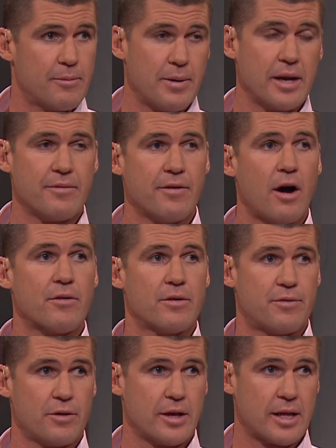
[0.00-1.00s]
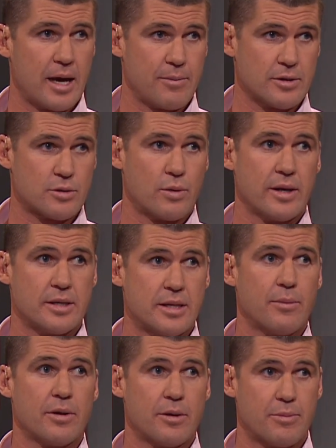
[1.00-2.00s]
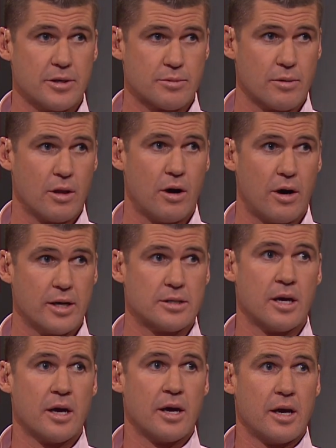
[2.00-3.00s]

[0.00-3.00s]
I've been involved in a footy club in 2010 when the Brisbane Lions